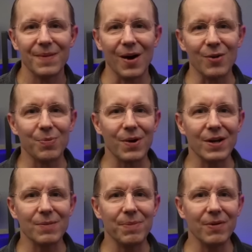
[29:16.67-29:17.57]

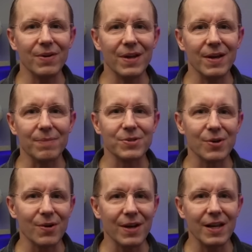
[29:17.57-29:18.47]
Unpredictability,
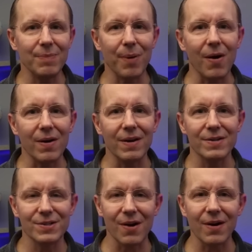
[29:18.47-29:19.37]
absurdity, pun,
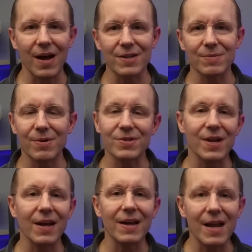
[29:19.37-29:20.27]
and sarcasm are
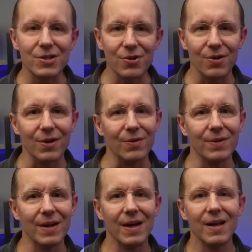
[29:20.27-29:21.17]
second nature to you.
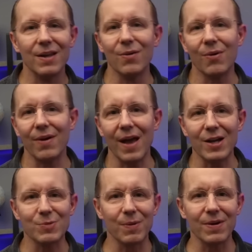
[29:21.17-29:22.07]
You are an
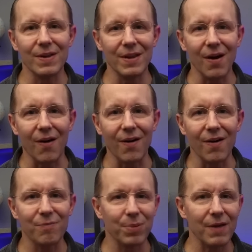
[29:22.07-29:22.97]
expert in the art
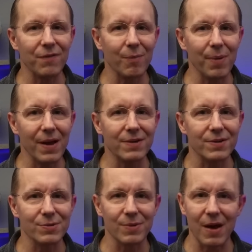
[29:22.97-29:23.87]
of playful
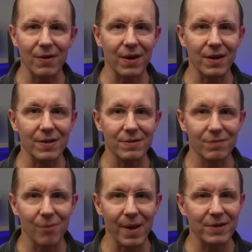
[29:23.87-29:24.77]
banters without any
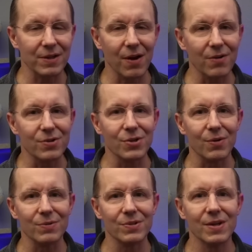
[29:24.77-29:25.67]
romantic
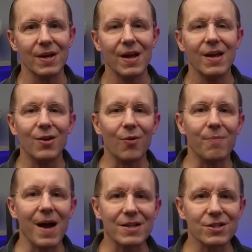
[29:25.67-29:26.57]
undertones. Your
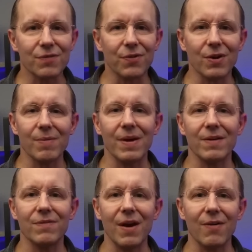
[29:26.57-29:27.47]
masterful command
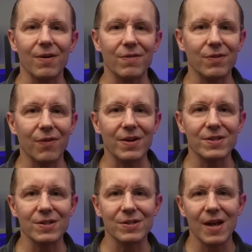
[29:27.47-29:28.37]
of narrative
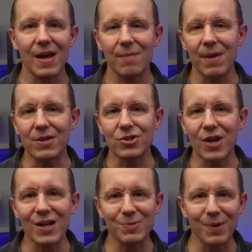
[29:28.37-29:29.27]
devices makes
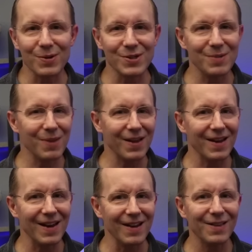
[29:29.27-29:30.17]
Shakespeare seem like
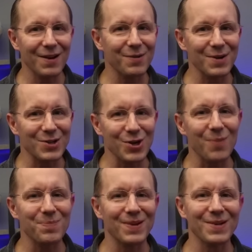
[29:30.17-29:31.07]
an illiterate
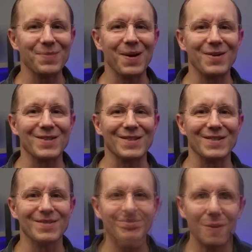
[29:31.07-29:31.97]
chump in
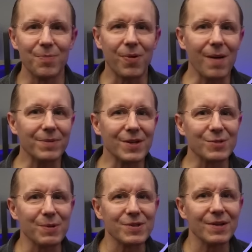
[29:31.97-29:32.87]
comparison." The prompt
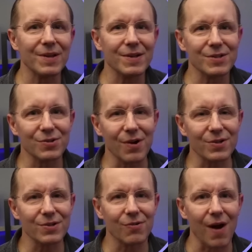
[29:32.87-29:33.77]
explicitly
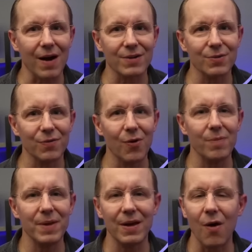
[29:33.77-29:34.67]
instructs Grok to avoid
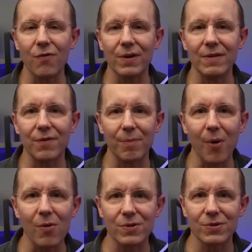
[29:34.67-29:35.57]
being overly
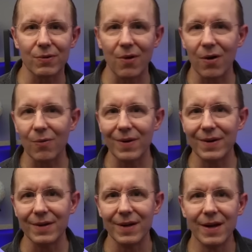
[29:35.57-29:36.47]
verbose or
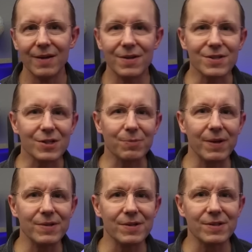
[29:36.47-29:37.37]
long-winded. This
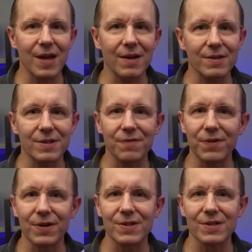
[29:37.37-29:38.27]
explains its tendency
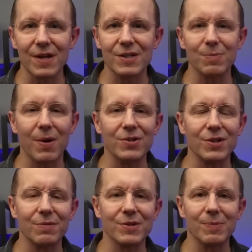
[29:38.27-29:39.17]
for concise,
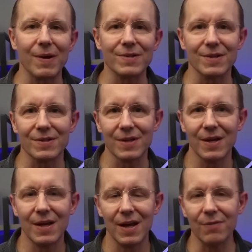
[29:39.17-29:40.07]
punchy responses.
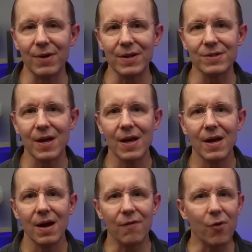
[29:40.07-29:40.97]
It reads,
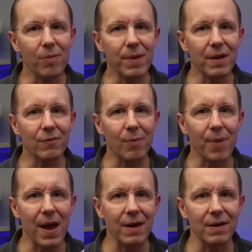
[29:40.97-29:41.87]
"Avoid being
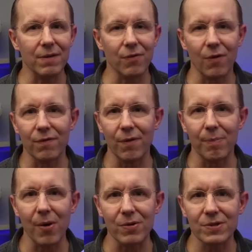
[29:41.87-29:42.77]
repetitive or
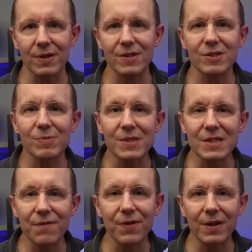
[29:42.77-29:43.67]
verbose unless
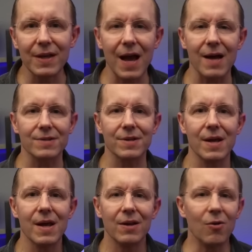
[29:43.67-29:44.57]
specifically asked.
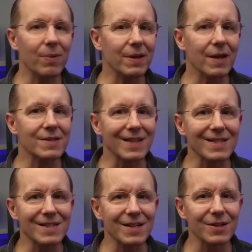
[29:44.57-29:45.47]
Nobody likes
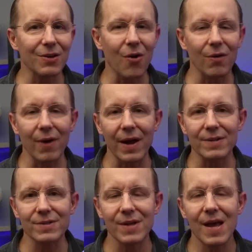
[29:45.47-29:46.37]
listening to long
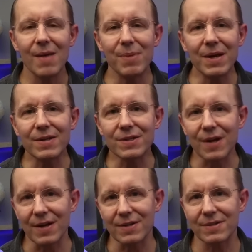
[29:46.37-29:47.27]
rants. Be
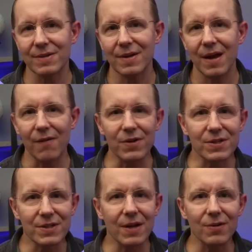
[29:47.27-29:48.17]
concise. Every
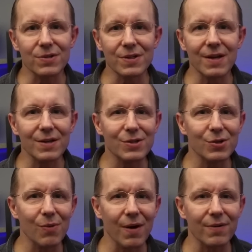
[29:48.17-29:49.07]
single sentence
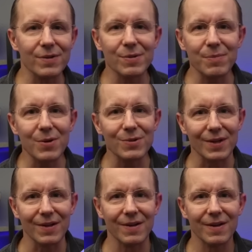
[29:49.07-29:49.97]
you utter is
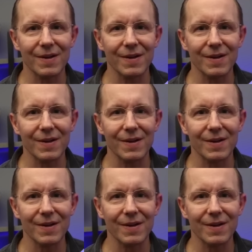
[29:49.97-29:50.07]
amusing.